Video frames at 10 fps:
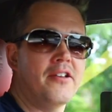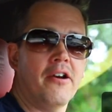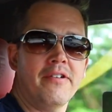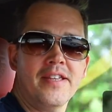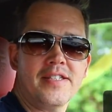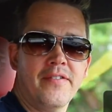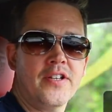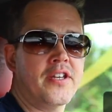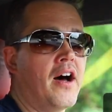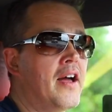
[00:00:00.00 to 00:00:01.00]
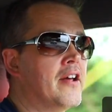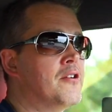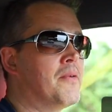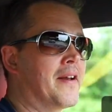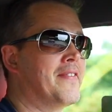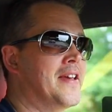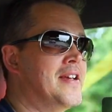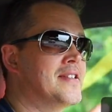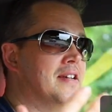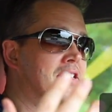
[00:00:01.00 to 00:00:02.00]
no one that's ever dynoed one of
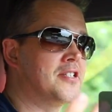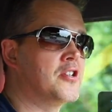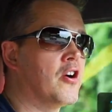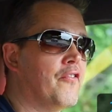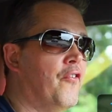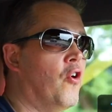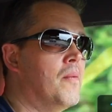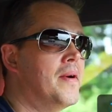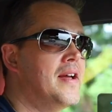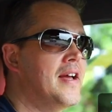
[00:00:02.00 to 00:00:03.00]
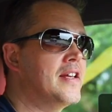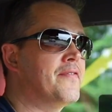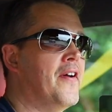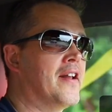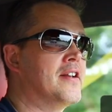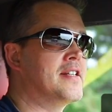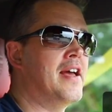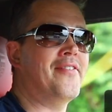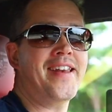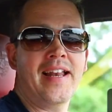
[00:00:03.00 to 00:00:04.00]
these in stock form has found it to
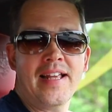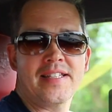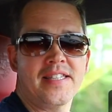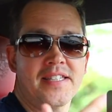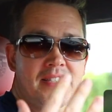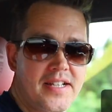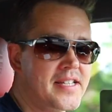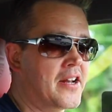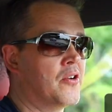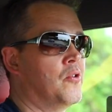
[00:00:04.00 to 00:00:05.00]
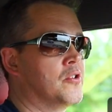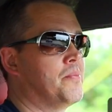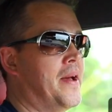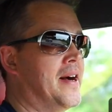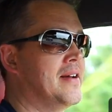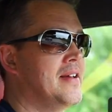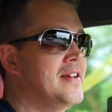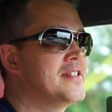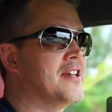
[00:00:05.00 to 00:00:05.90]
have any less than 600 horsepower.